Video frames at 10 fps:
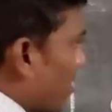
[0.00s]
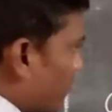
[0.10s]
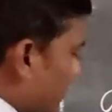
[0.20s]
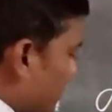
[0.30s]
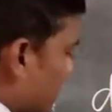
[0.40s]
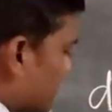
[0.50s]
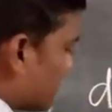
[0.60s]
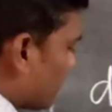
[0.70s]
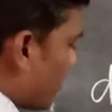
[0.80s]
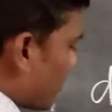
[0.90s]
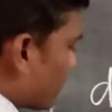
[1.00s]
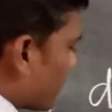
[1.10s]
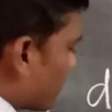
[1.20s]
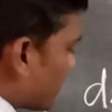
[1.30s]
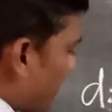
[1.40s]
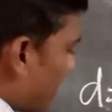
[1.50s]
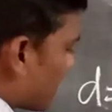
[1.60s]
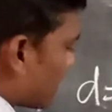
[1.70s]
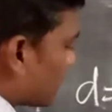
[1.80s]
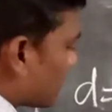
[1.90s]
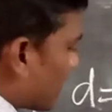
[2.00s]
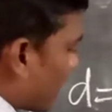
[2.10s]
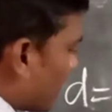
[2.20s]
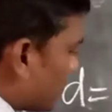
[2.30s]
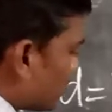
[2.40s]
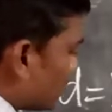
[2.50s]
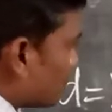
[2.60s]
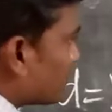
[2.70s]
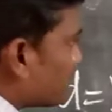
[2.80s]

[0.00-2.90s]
V is 1500 into